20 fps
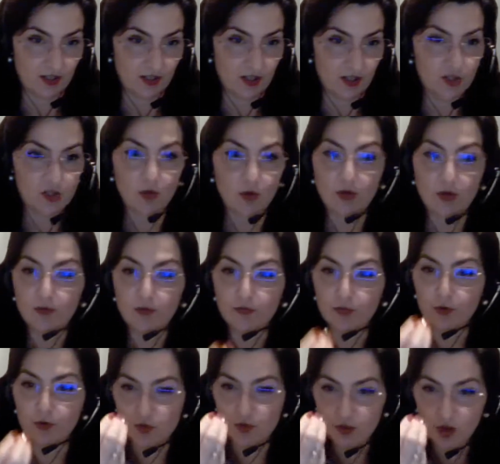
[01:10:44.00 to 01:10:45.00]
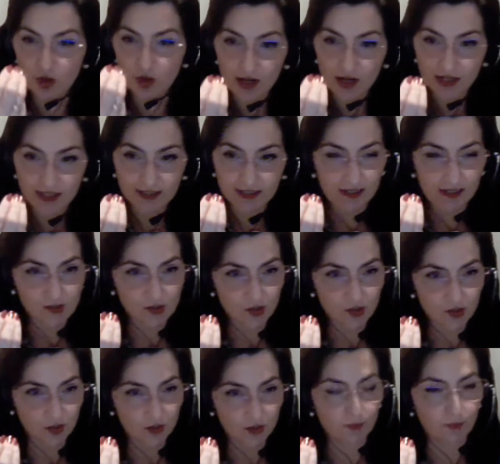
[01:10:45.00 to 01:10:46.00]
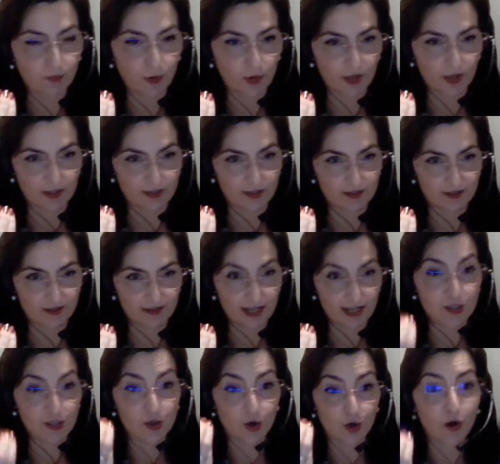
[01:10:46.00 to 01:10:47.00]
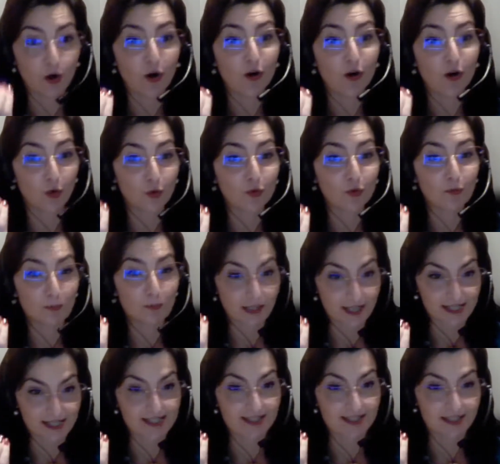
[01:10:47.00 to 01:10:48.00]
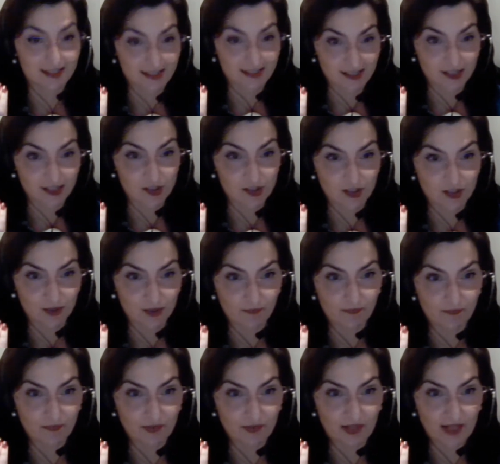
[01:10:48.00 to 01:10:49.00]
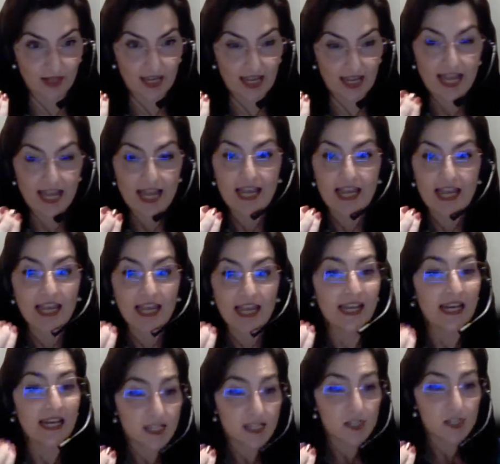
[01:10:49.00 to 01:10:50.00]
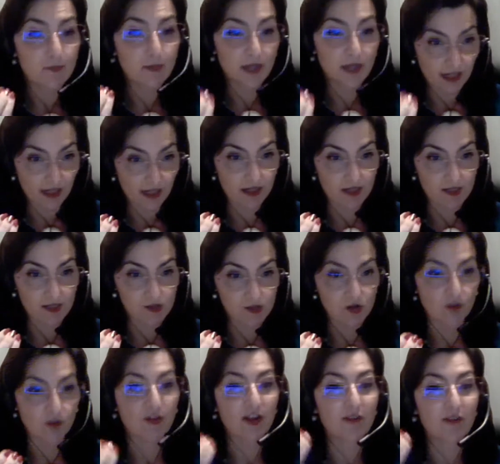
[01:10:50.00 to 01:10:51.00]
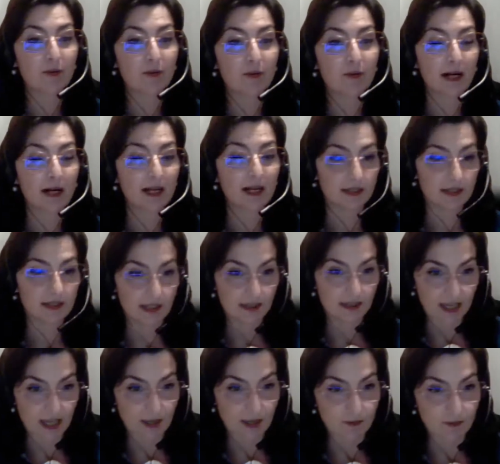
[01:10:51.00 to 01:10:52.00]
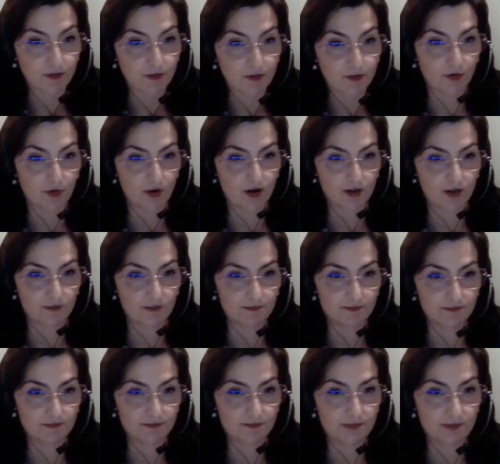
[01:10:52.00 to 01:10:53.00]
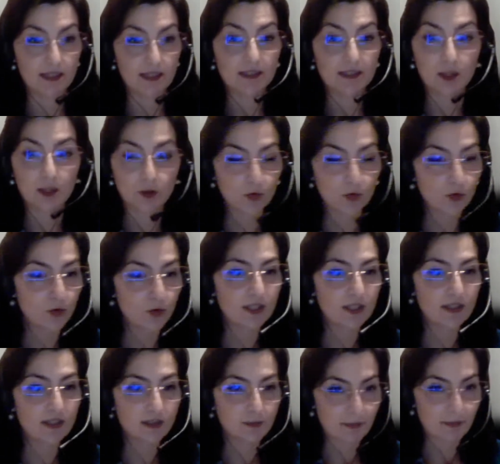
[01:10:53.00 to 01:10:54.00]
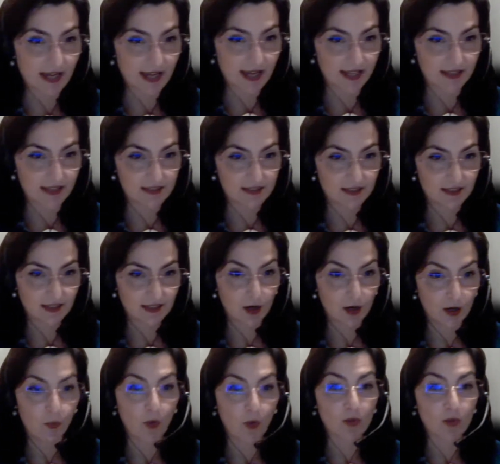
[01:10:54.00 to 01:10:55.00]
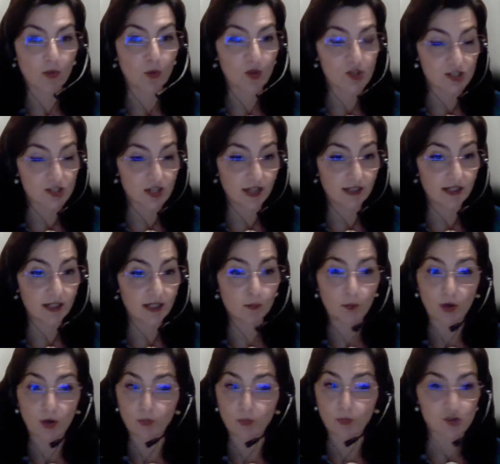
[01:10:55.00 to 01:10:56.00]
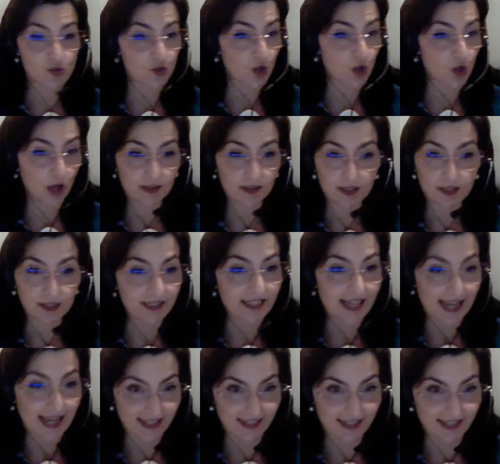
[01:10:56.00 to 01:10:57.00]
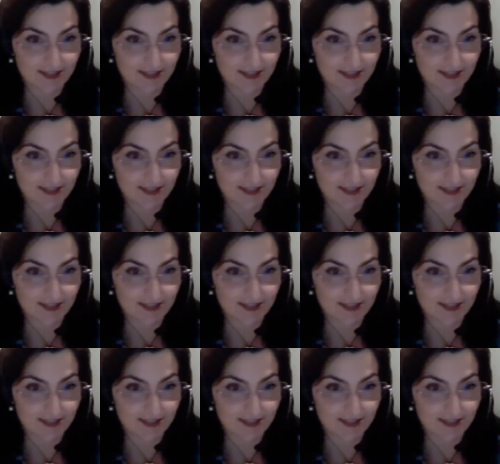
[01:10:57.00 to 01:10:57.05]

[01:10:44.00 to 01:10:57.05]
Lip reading: So if you started at a certain point, at your own place in the system, it is because of everybody that came before. The good and the bad, what was done and what was not done yet.